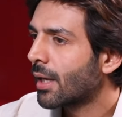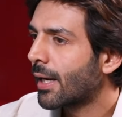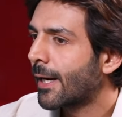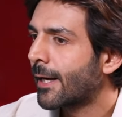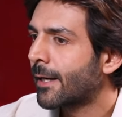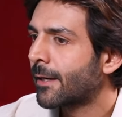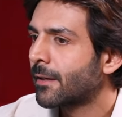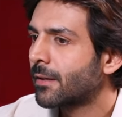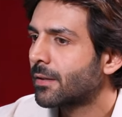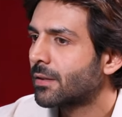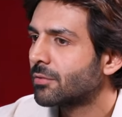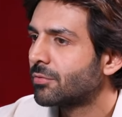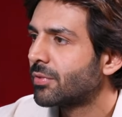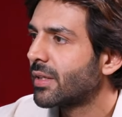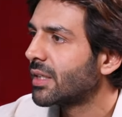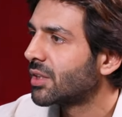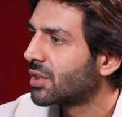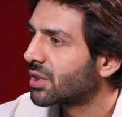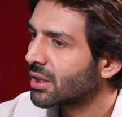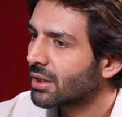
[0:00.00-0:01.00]
And the
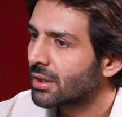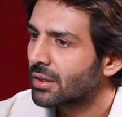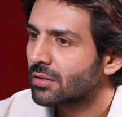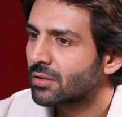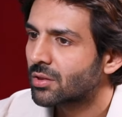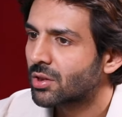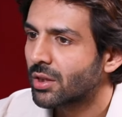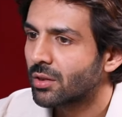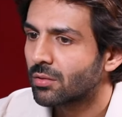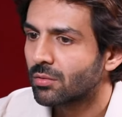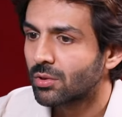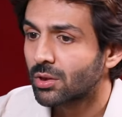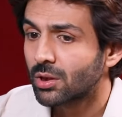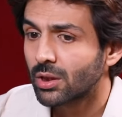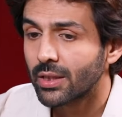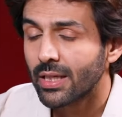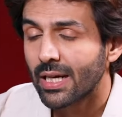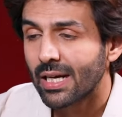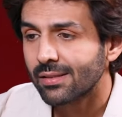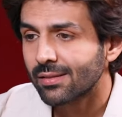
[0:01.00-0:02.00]
way she is,
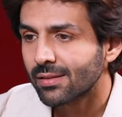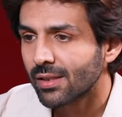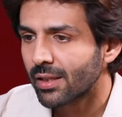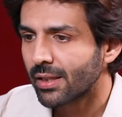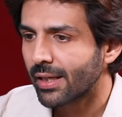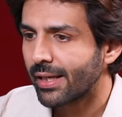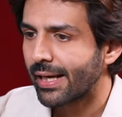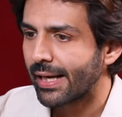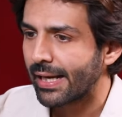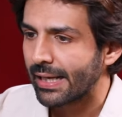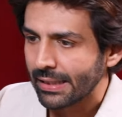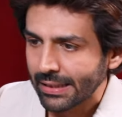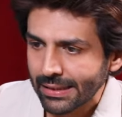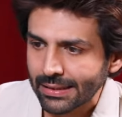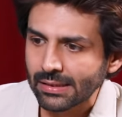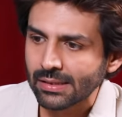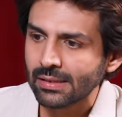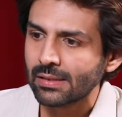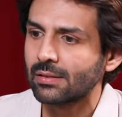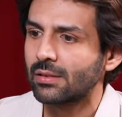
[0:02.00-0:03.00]
she has that
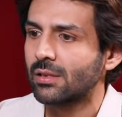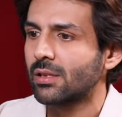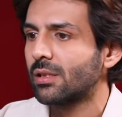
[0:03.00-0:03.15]
elegance.